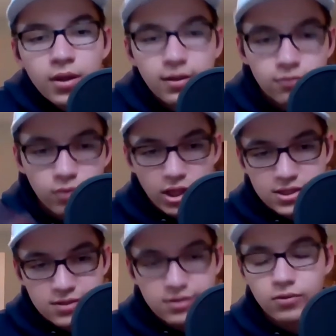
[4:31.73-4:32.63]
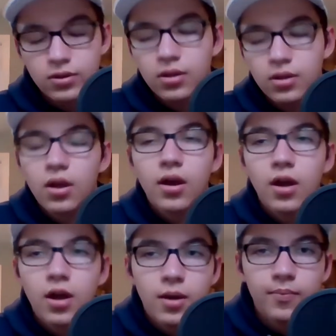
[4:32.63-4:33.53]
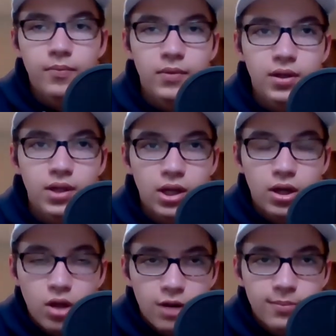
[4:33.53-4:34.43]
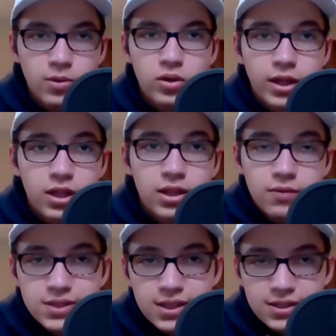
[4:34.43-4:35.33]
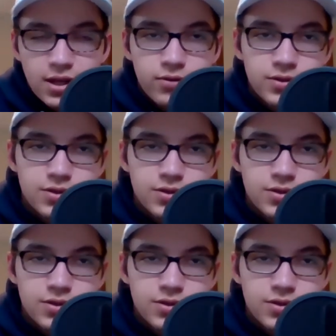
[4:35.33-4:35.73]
I listened to it on Audible, and that was 6 hours.